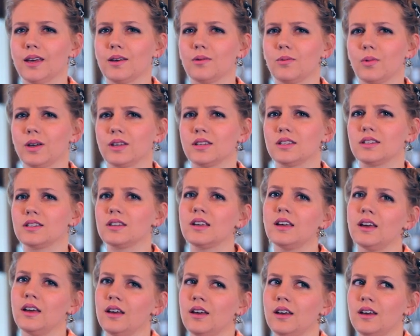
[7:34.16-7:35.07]
it
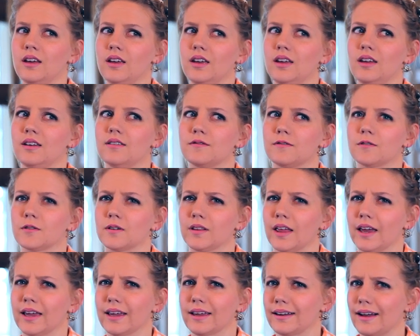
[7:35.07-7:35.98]
was in for
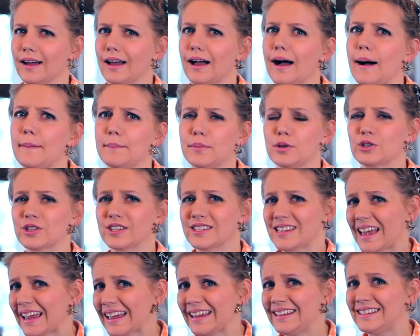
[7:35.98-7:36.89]
like a couple
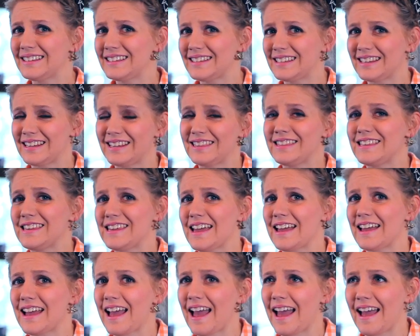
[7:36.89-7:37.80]
seconds in
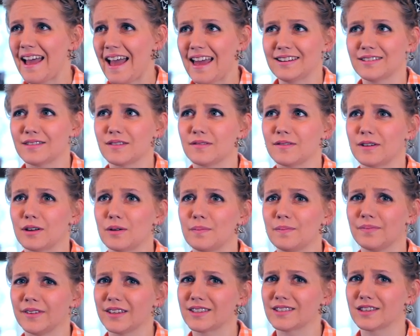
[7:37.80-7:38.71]
the end of the
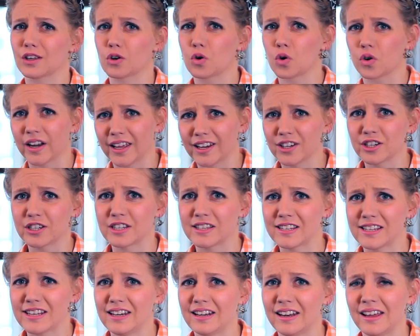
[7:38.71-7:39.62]
film. It's the coronation
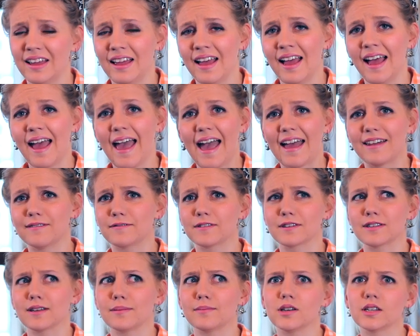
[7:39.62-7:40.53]
scene. And
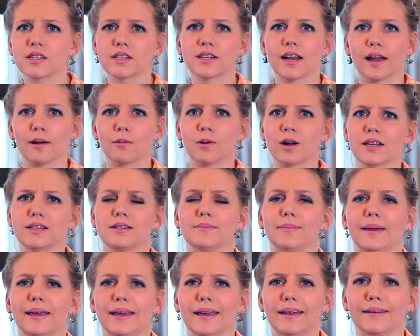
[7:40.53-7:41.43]
for some reason, I wanted to
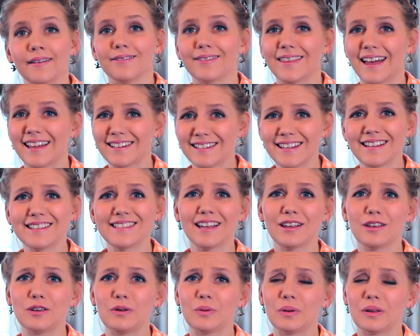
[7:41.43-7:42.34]
make it. That does
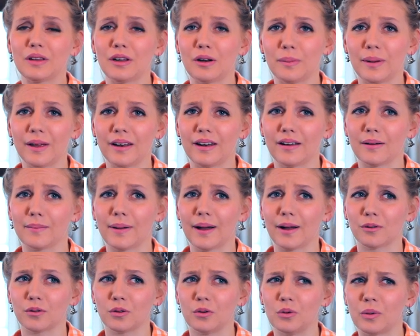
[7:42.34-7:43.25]
tell you a little bit
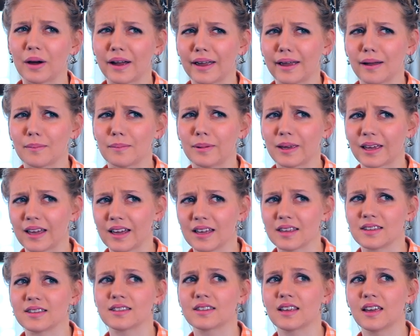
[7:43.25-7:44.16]
about who I am
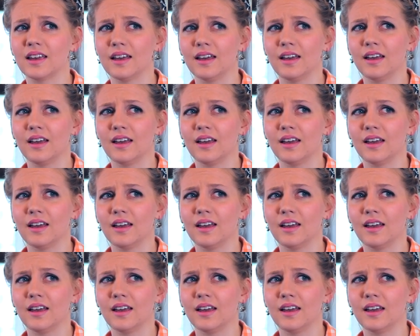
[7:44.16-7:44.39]
because